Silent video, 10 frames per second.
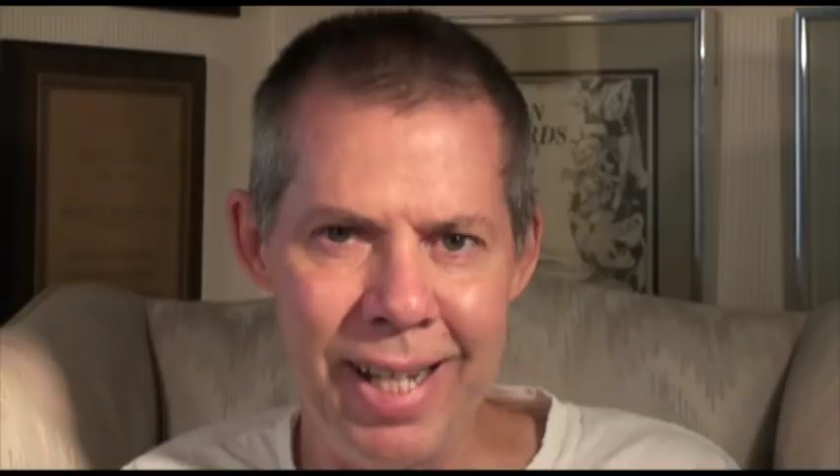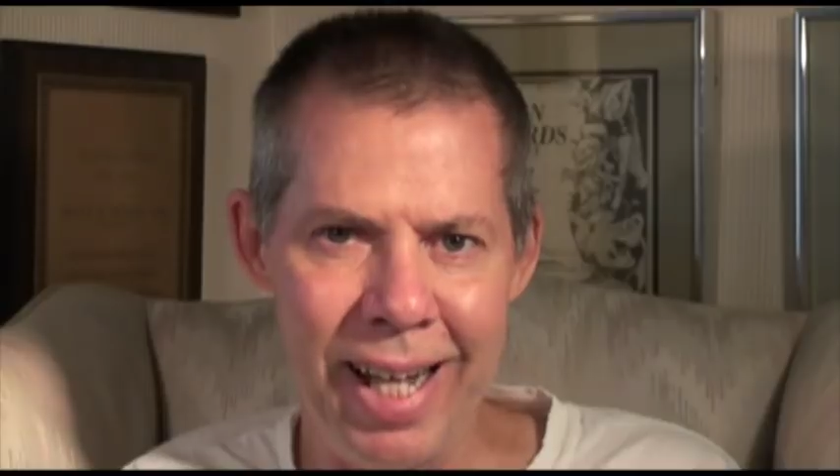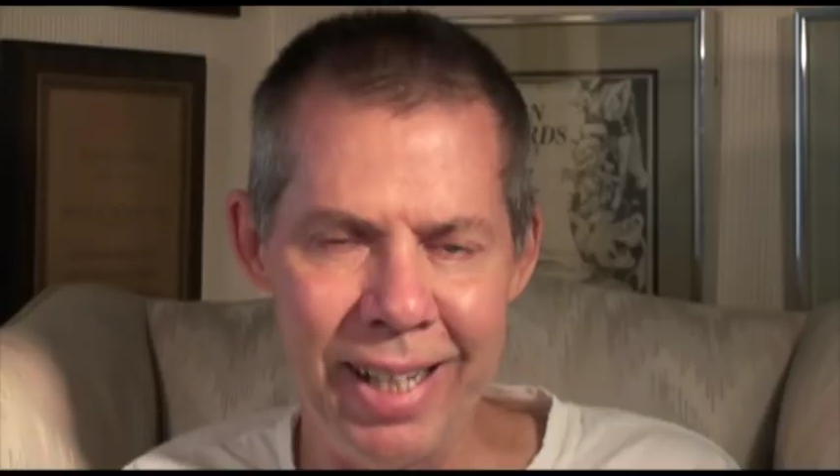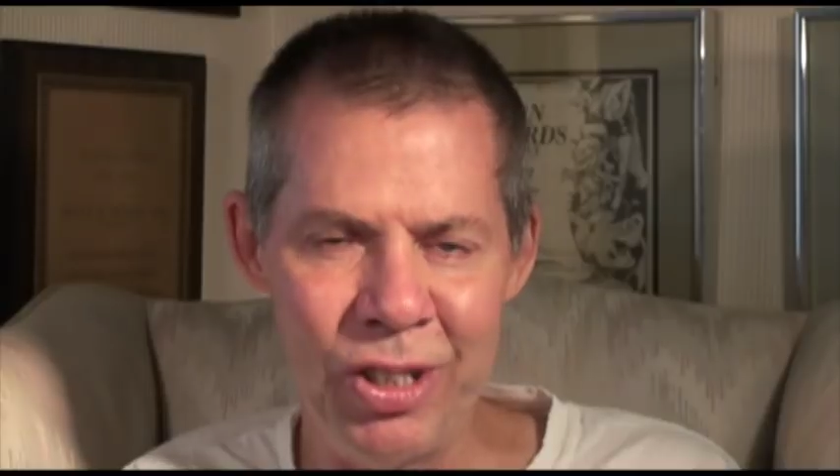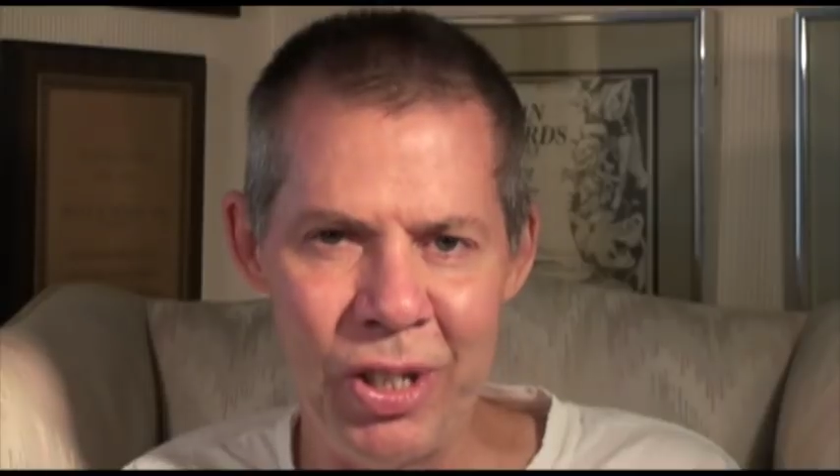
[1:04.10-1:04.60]

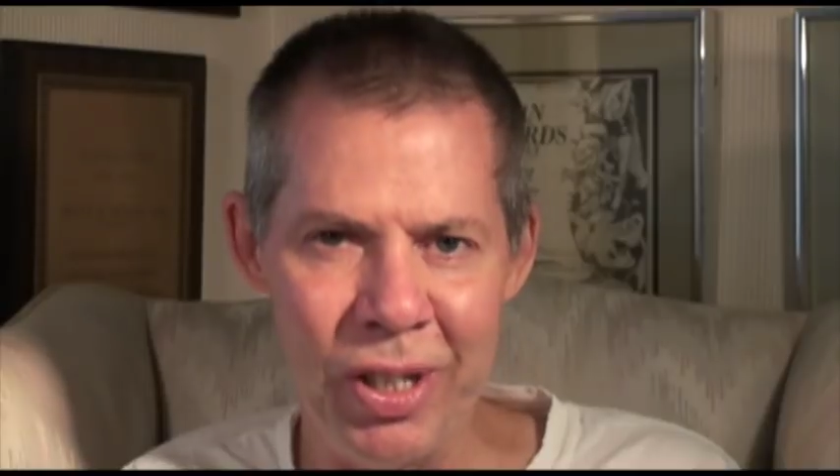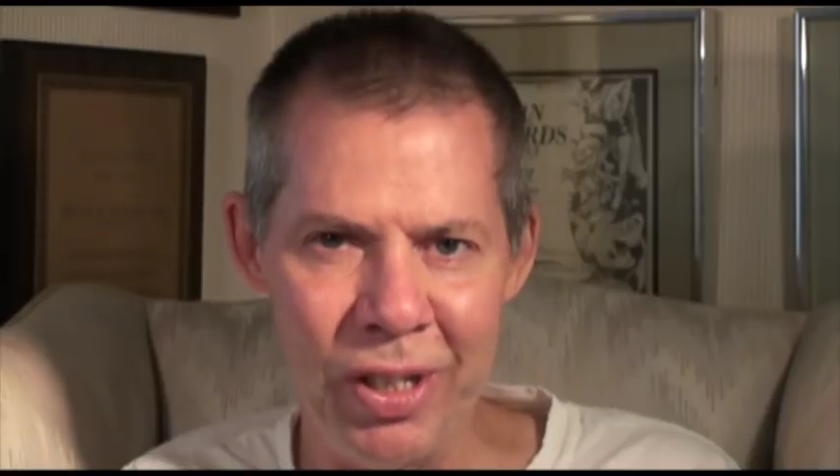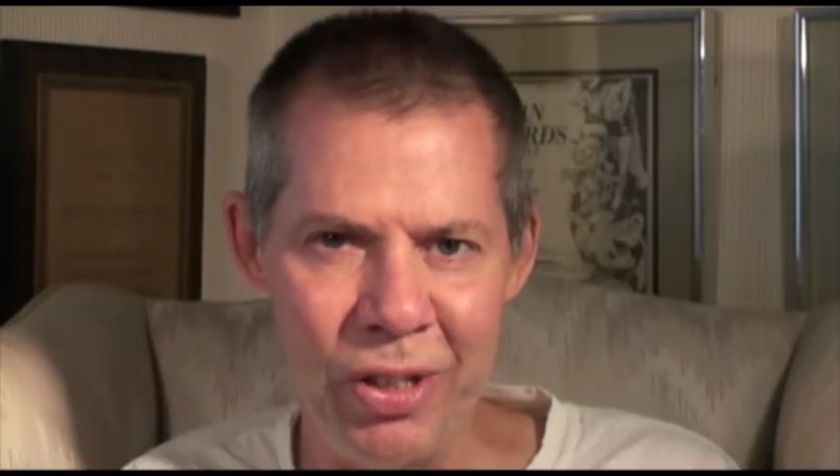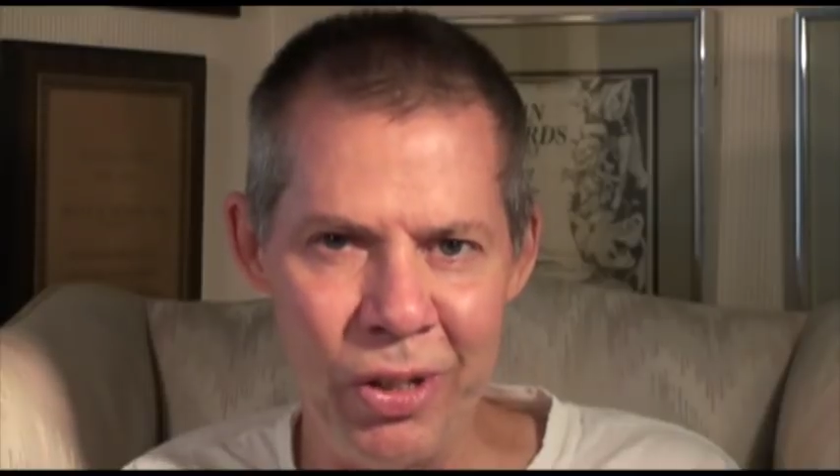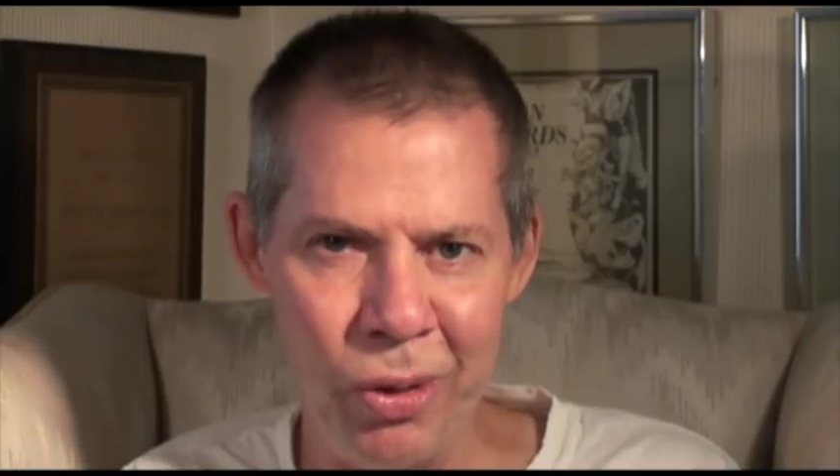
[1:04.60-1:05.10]
that's
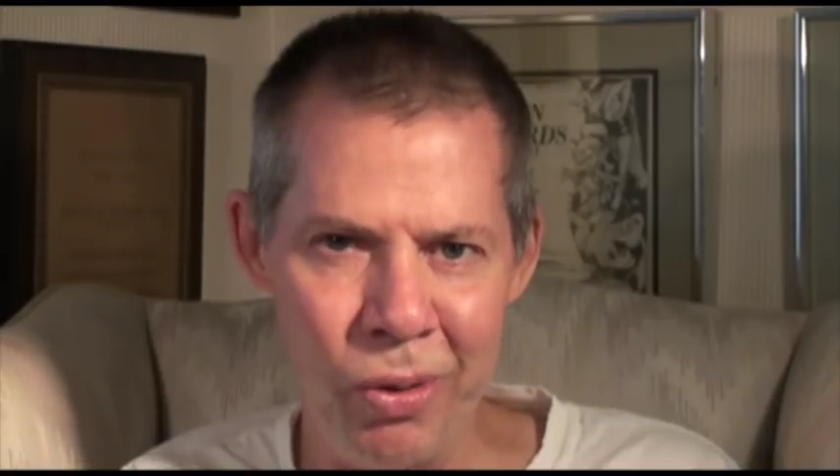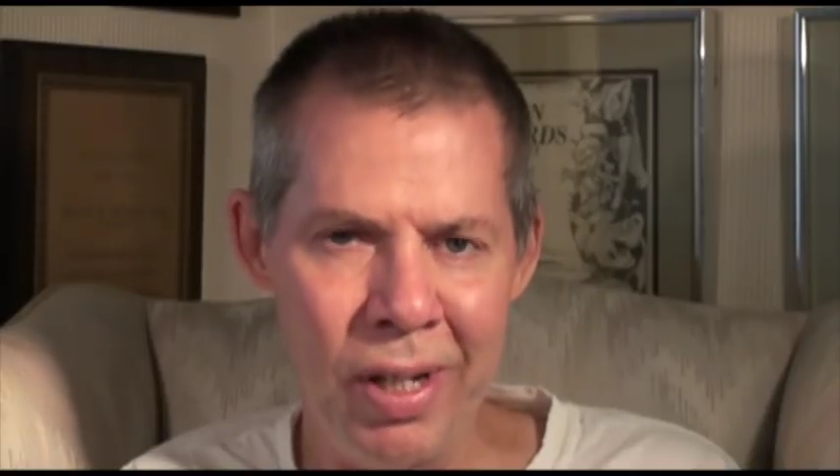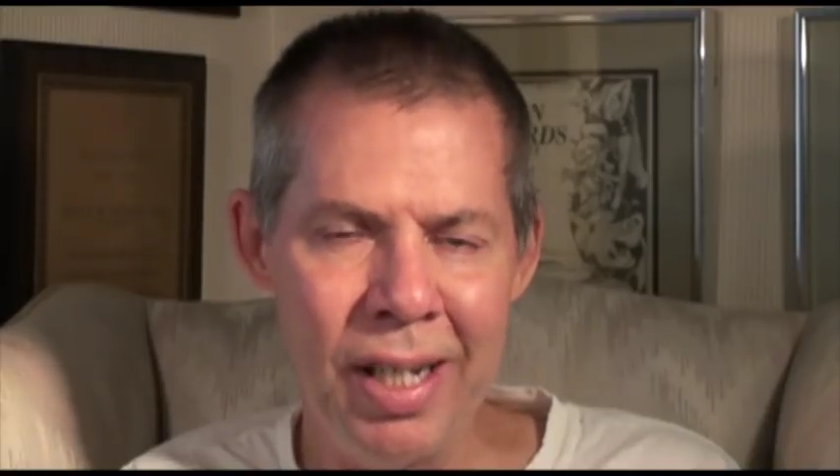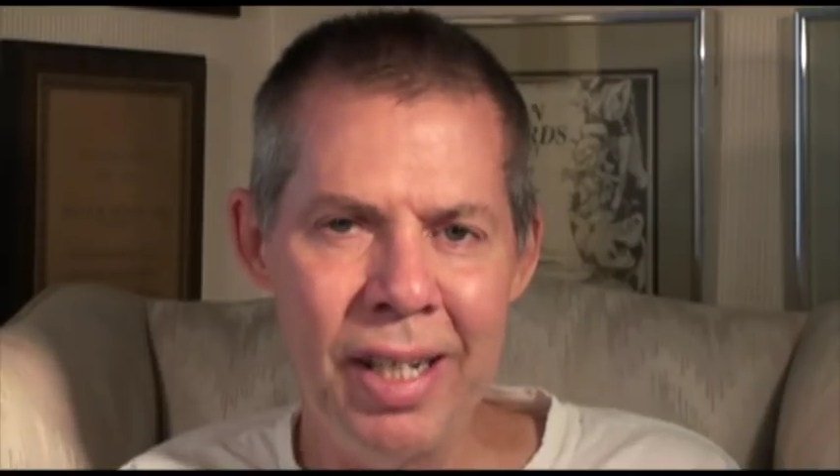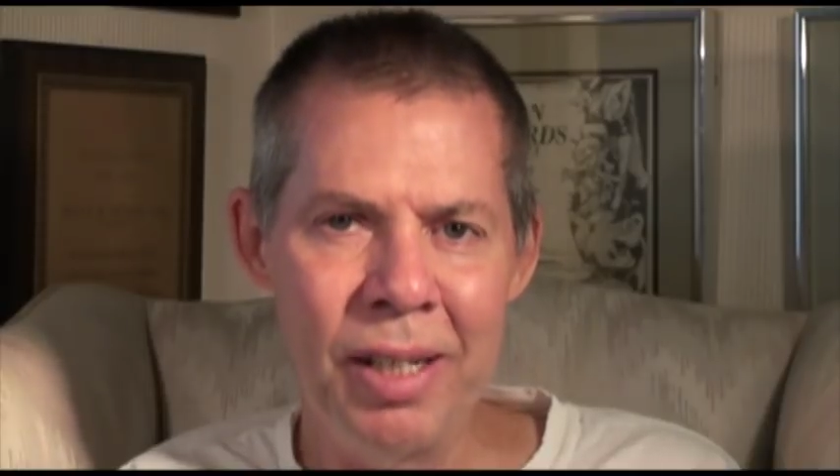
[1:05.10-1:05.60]
going to do
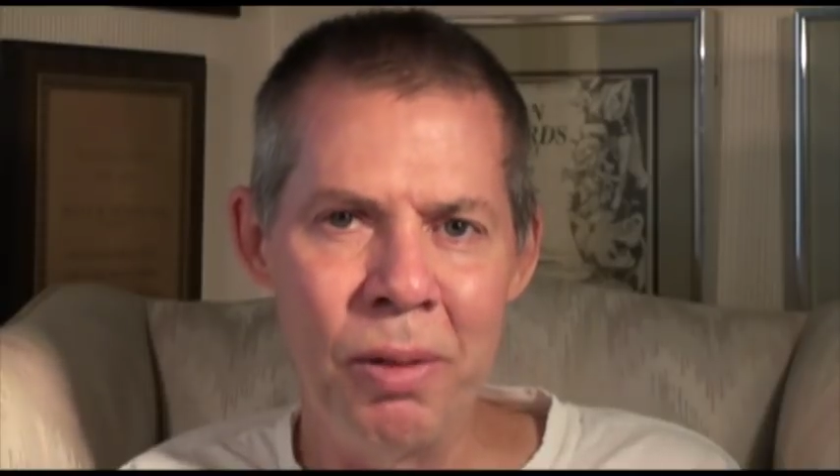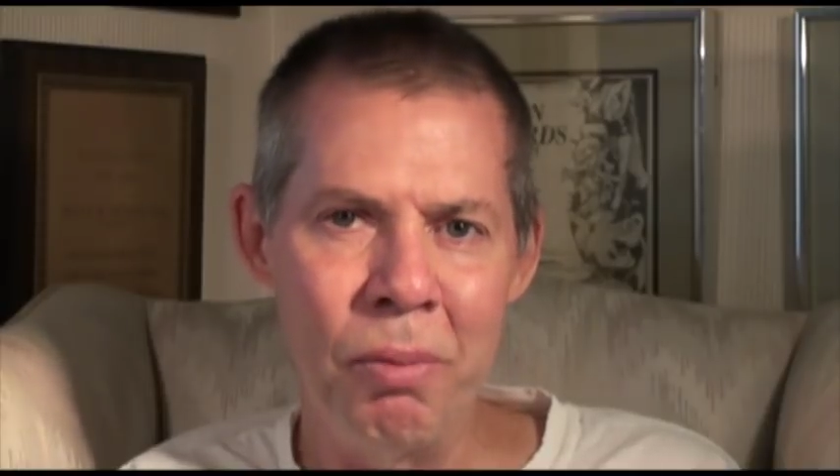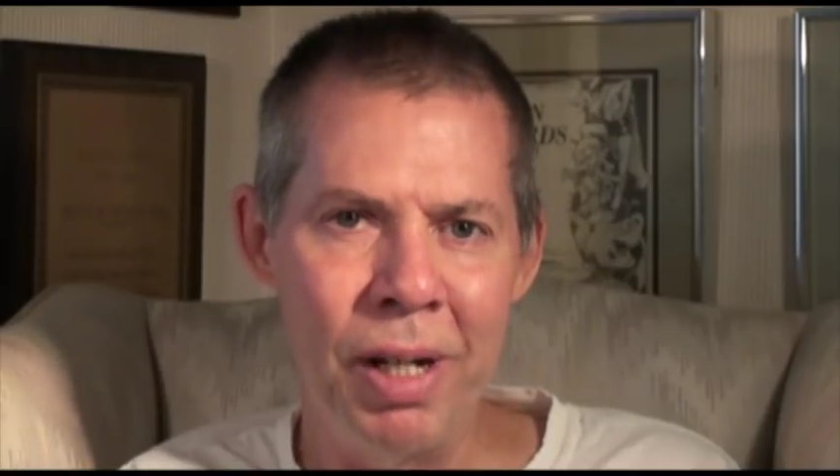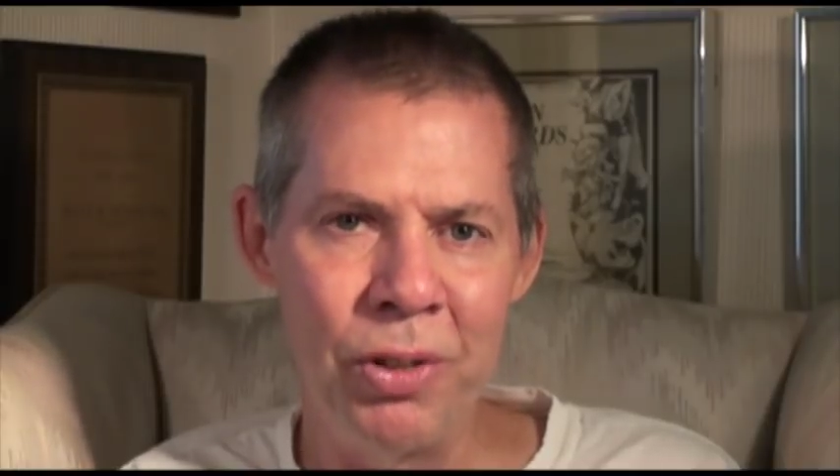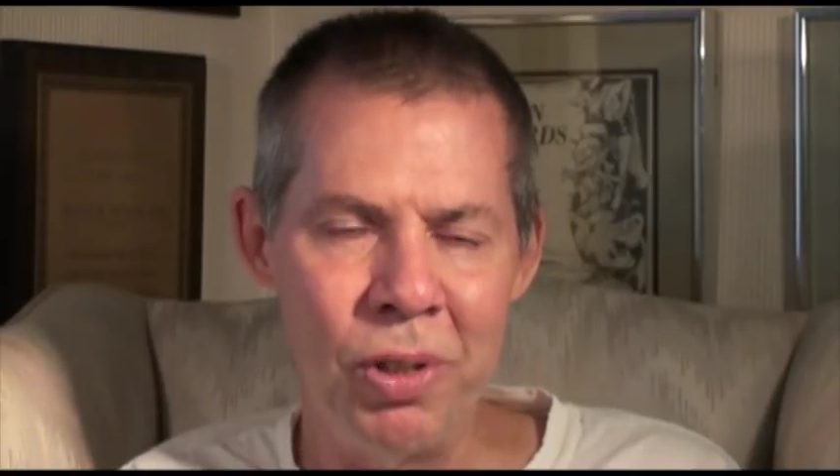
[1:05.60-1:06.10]

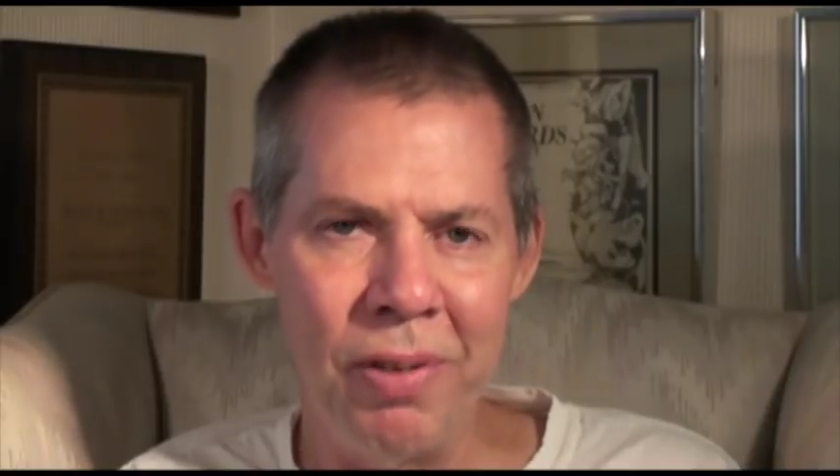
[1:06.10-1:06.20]
much